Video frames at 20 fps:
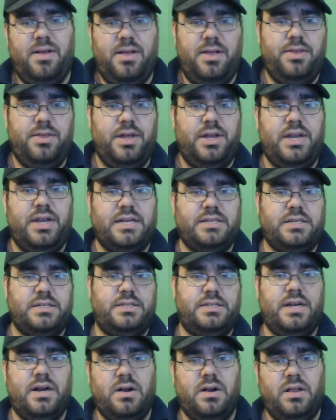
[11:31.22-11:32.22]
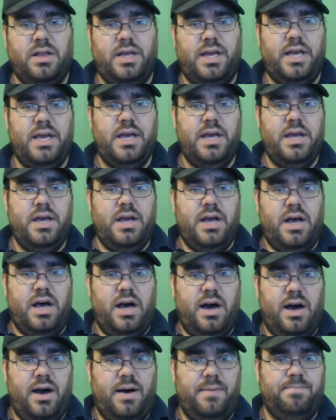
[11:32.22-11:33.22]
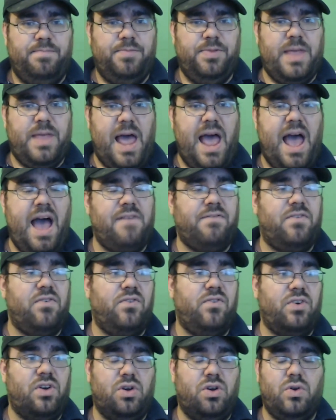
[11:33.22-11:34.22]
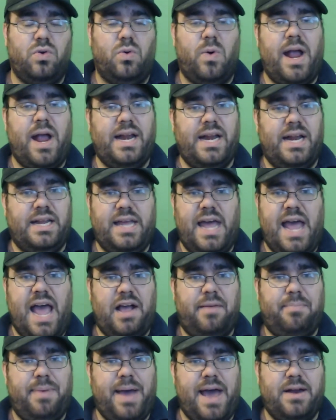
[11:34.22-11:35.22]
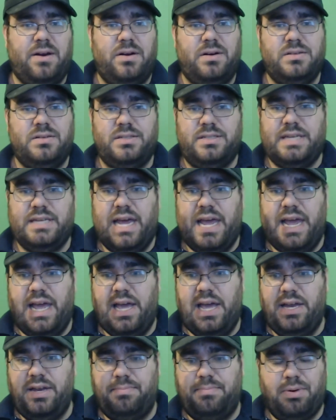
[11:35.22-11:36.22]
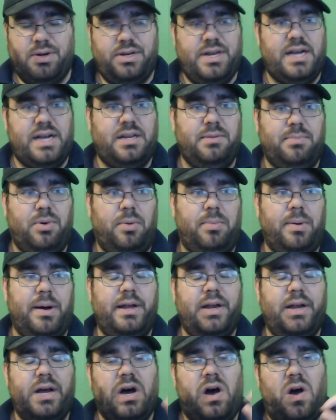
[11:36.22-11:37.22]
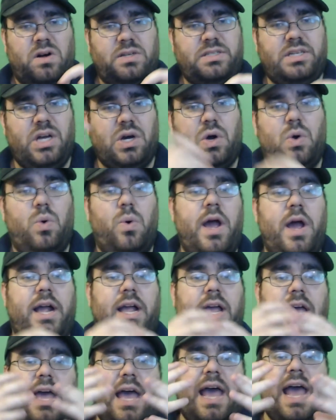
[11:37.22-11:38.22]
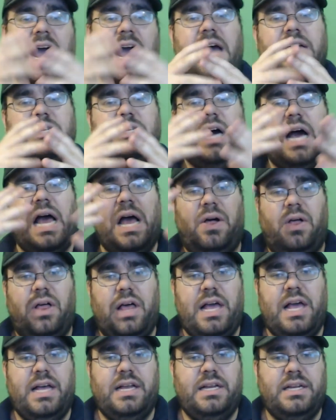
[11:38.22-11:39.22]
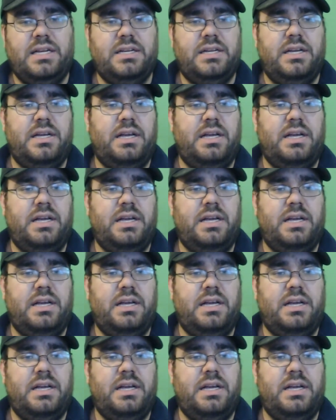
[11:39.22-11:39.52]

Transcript: necessarily have great attack patterns and predictable, but are still quick, agile, and